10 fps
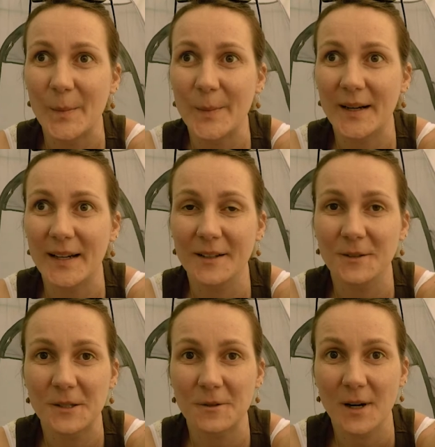but it
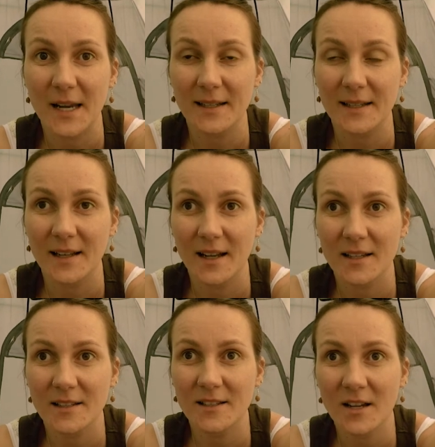was great. And
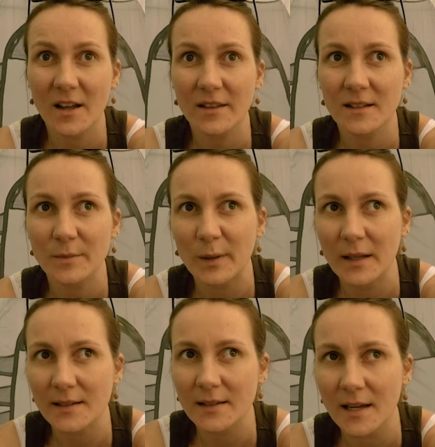I saw this
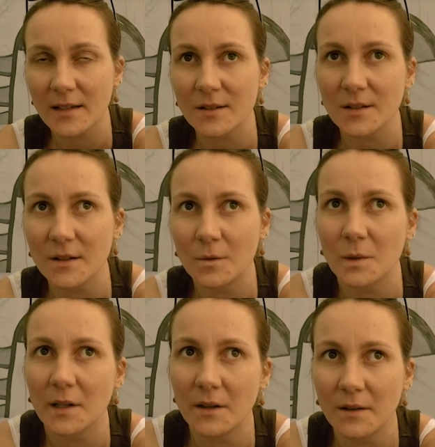place last year
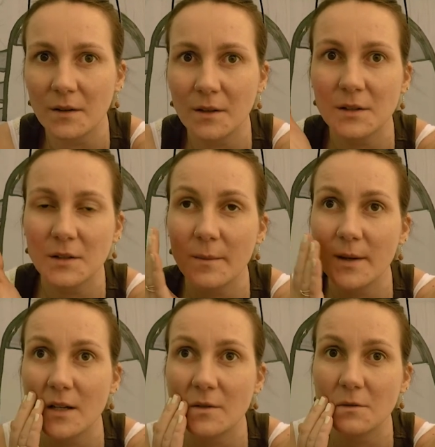where there are so
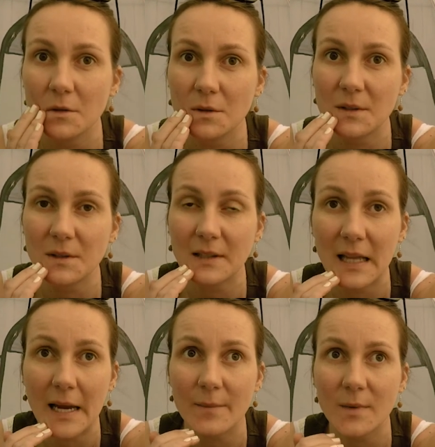many routes to
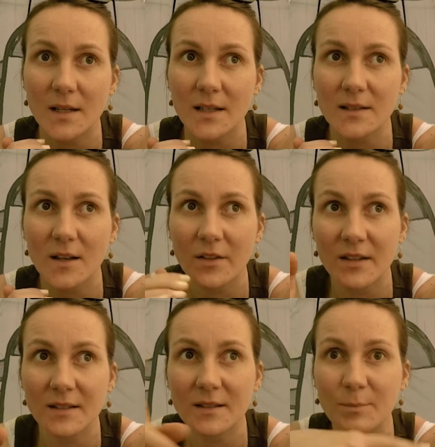climb, and I saw
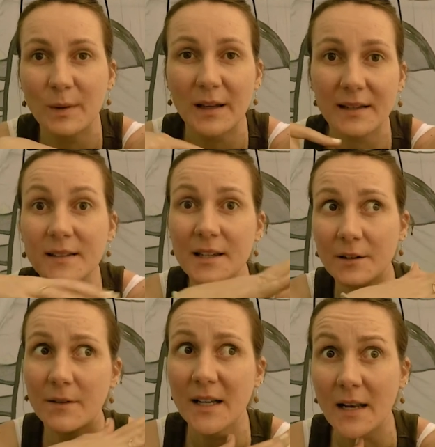this place
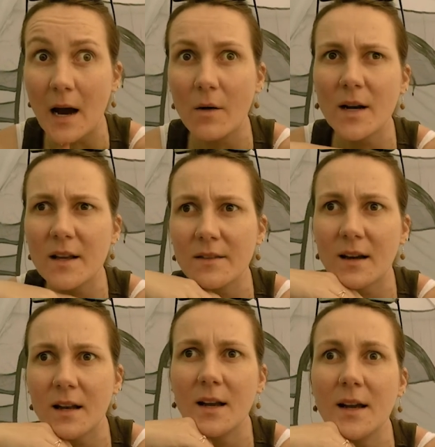here right now, and I
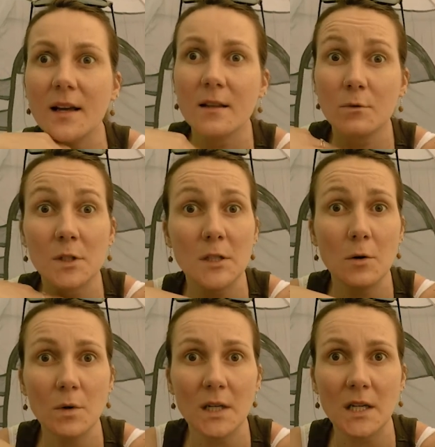thought there was
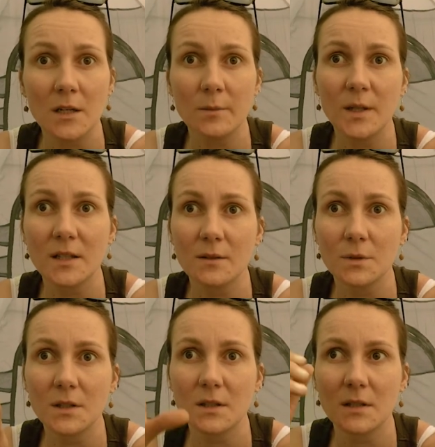no one here because it
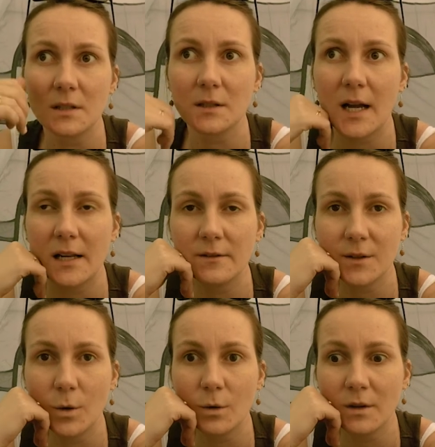was still kind
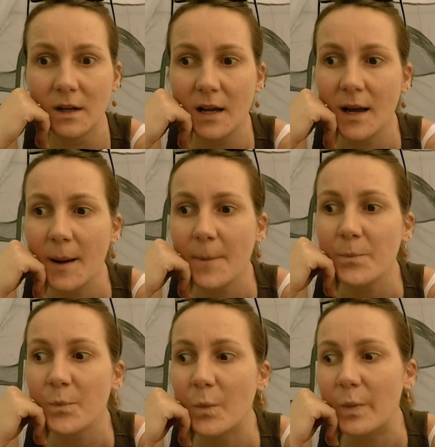of cold.
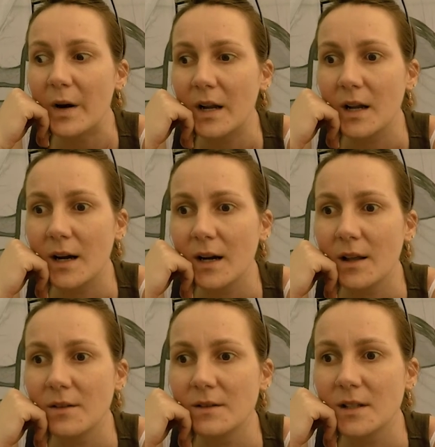But
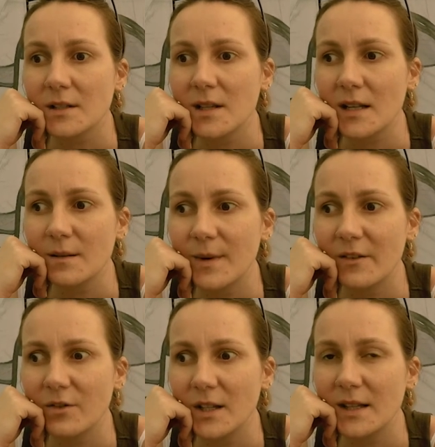I said to
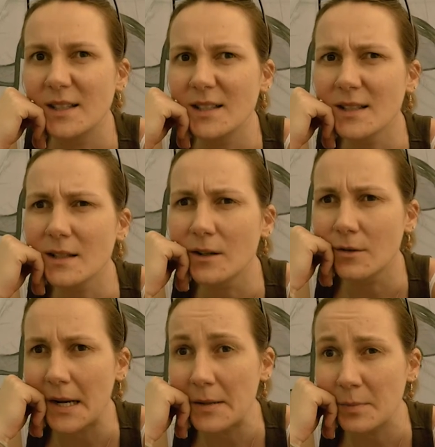my friend, this is a
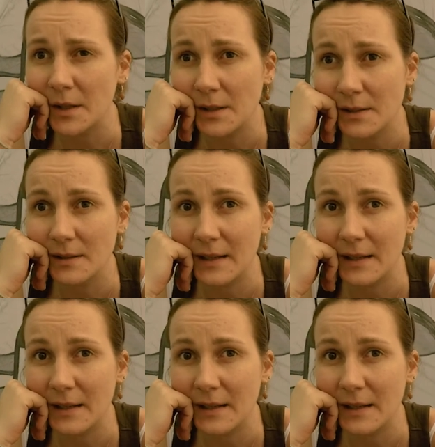great place to